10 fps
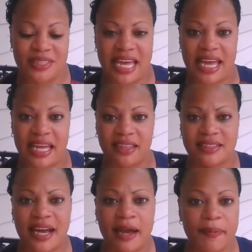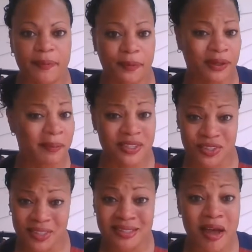that the topic pretty much
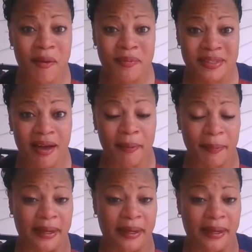just comes up